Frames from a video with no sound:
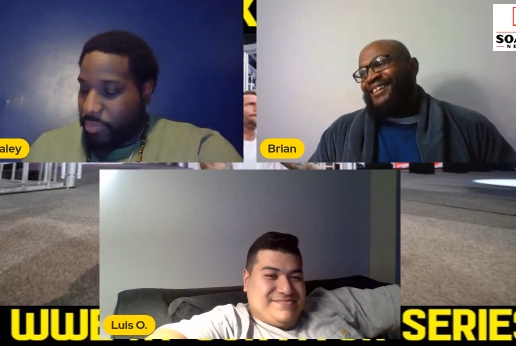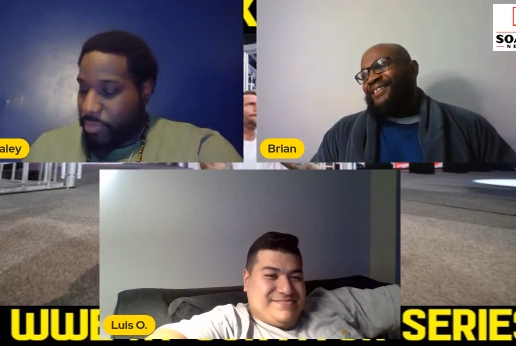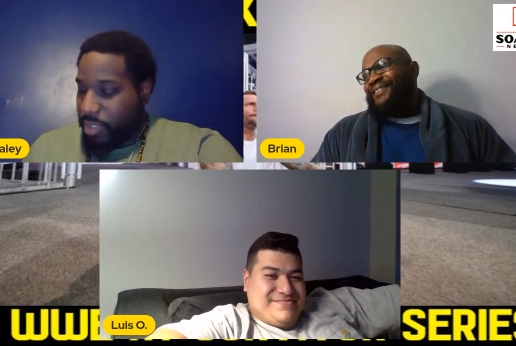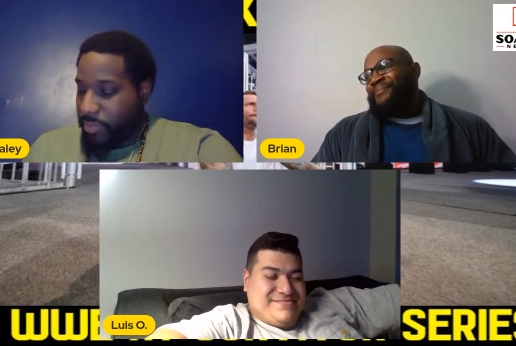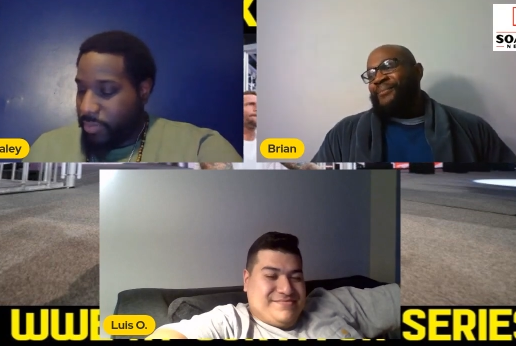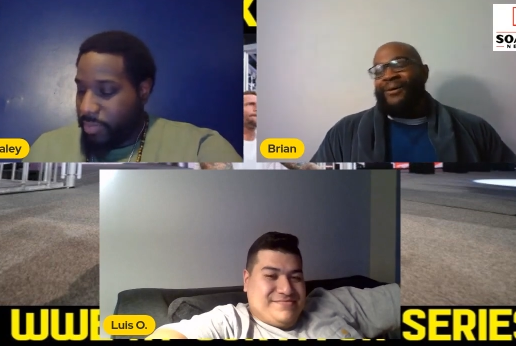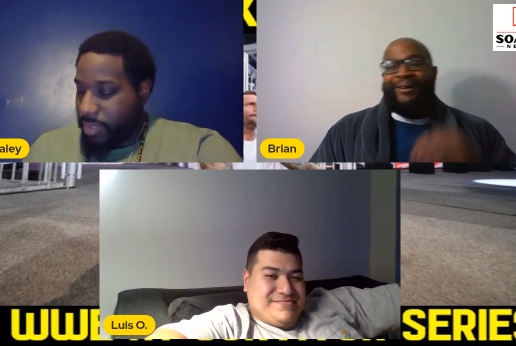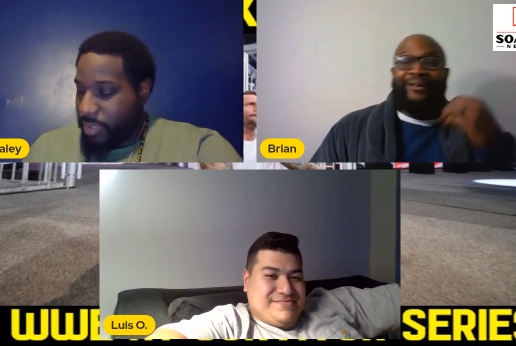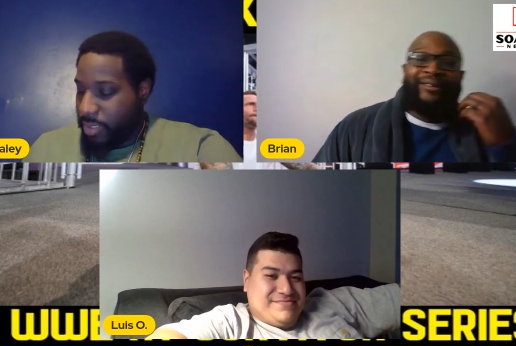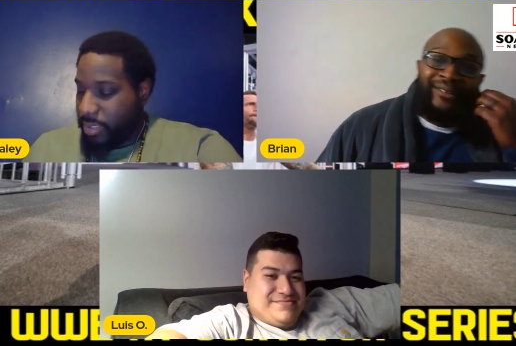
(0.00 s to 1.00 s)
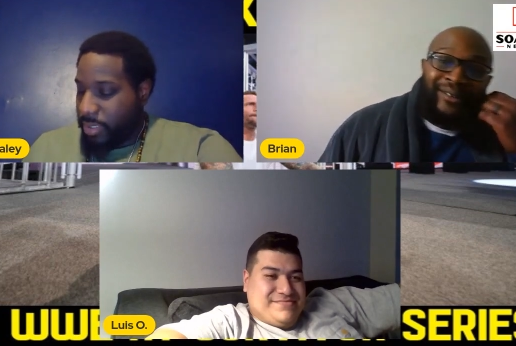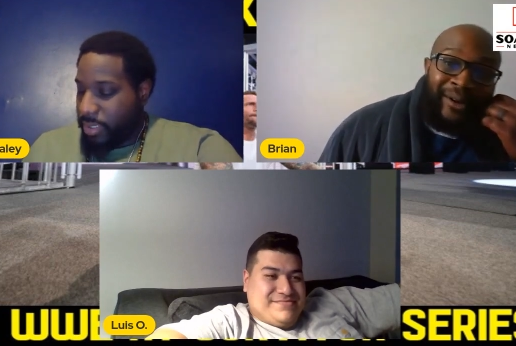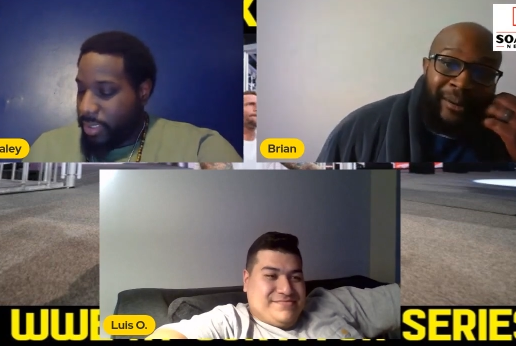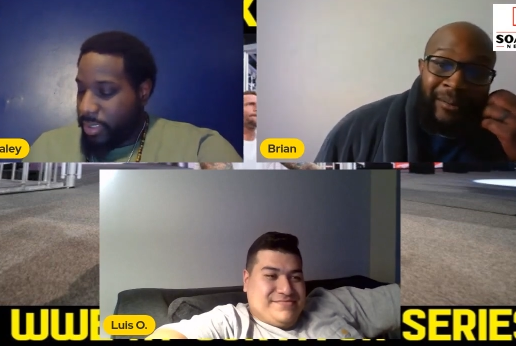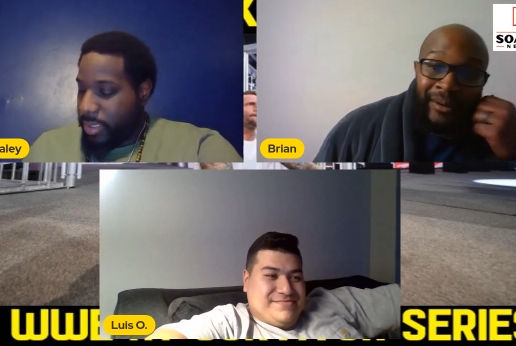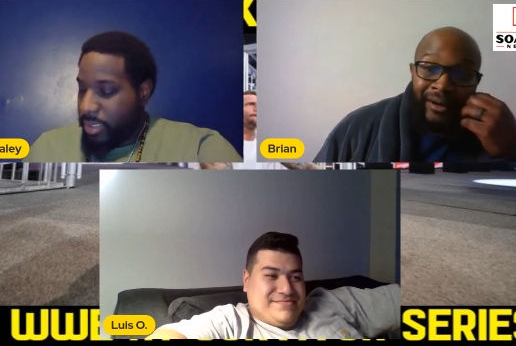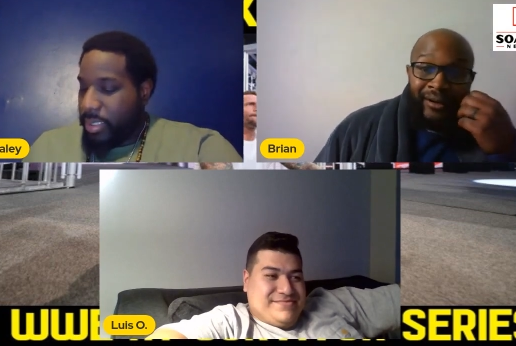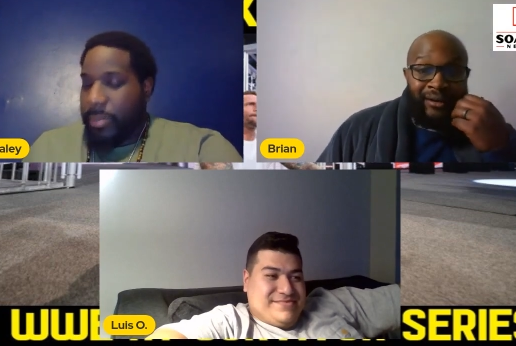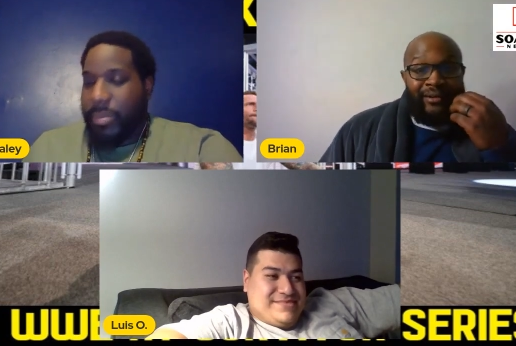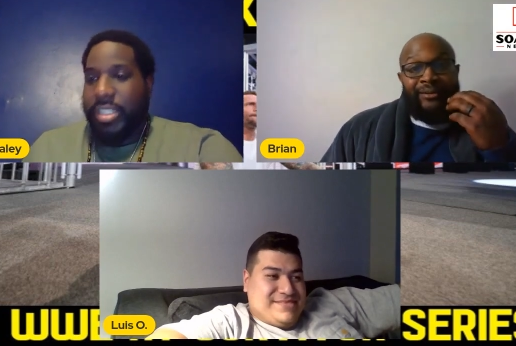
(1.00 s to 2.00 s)
Speaker 1: with him,
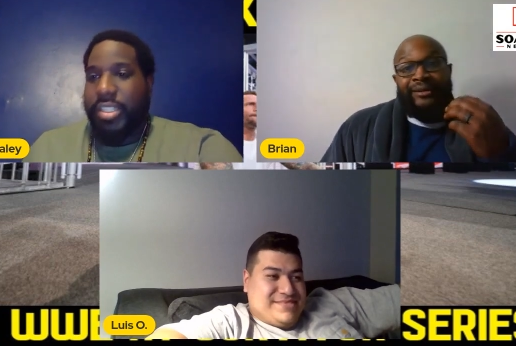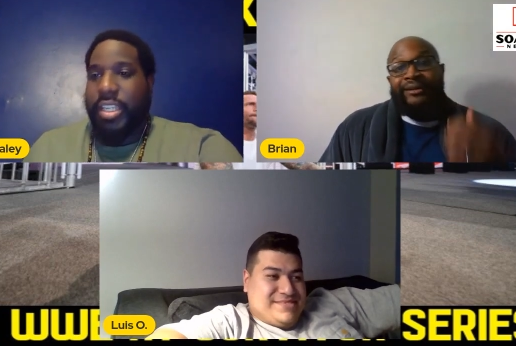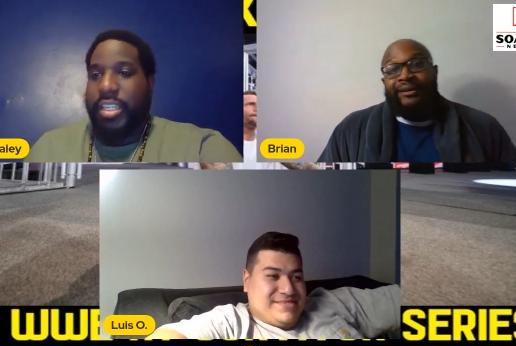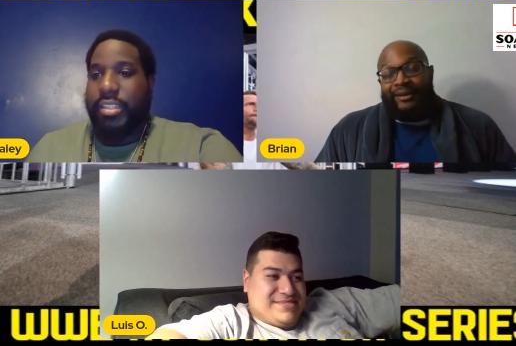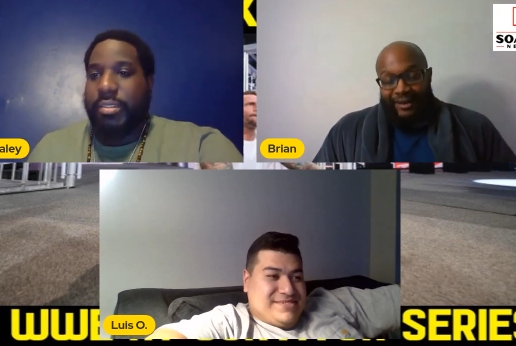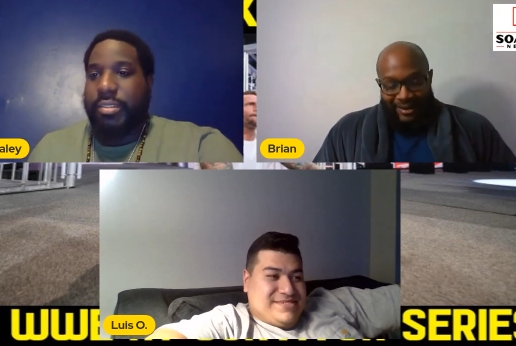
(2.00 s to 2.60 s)
but it's like